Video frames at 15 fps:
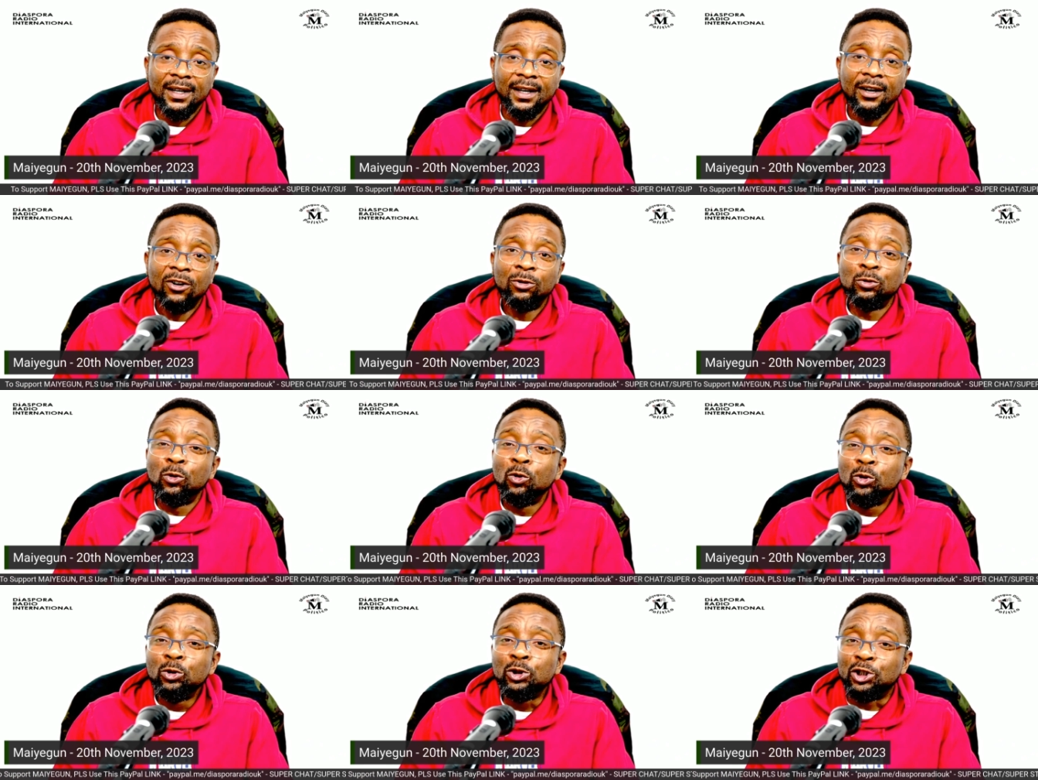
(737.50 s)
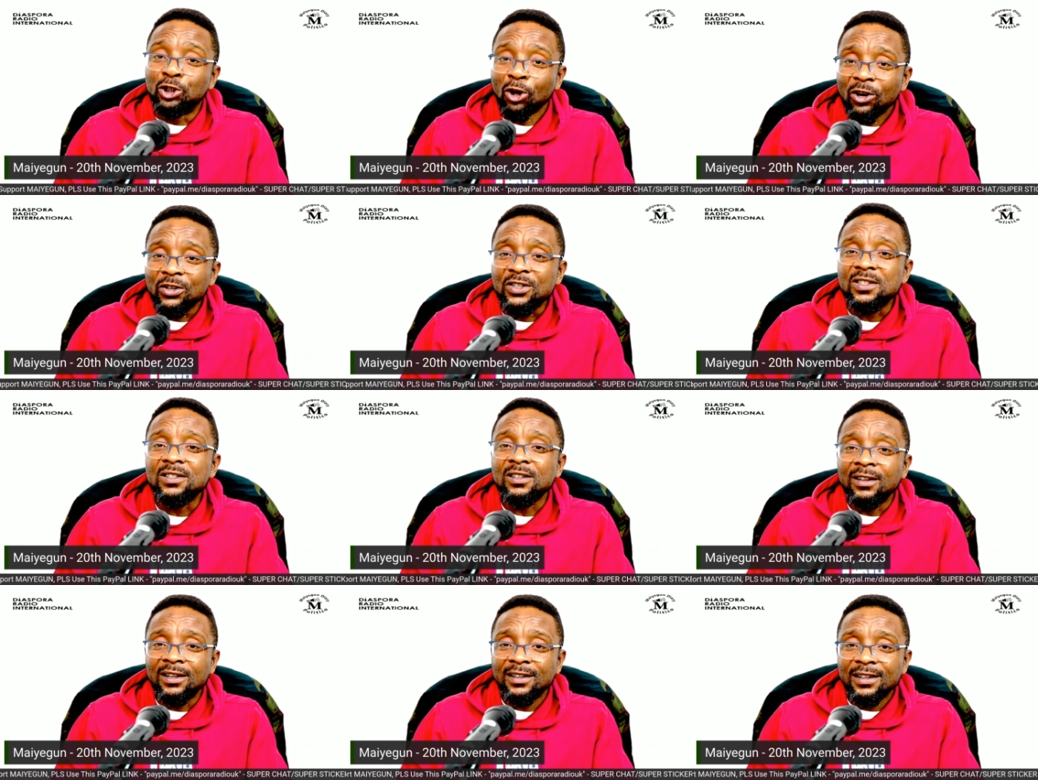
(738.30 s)
Who just
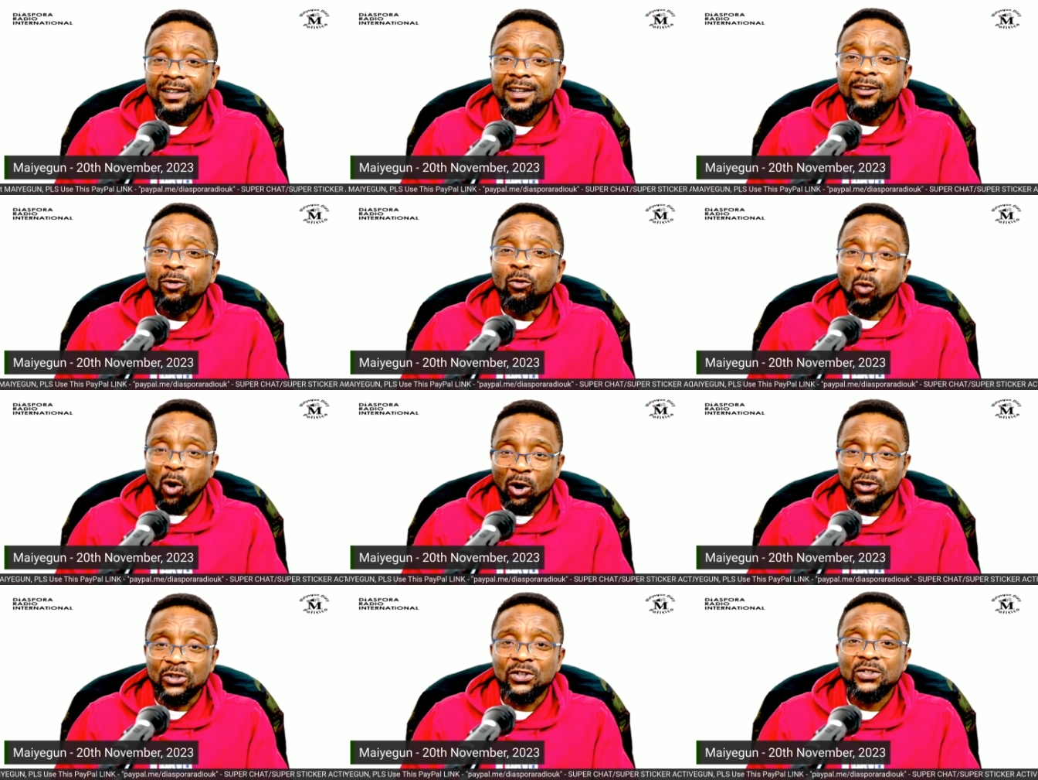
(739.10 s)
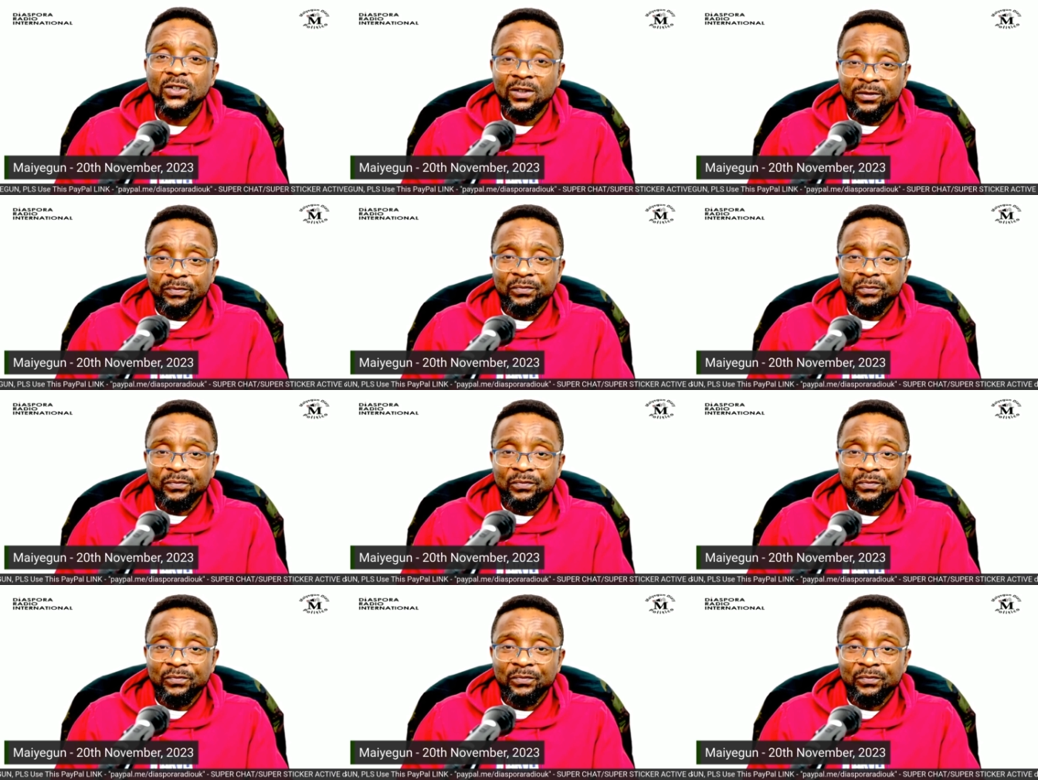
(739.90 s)
was,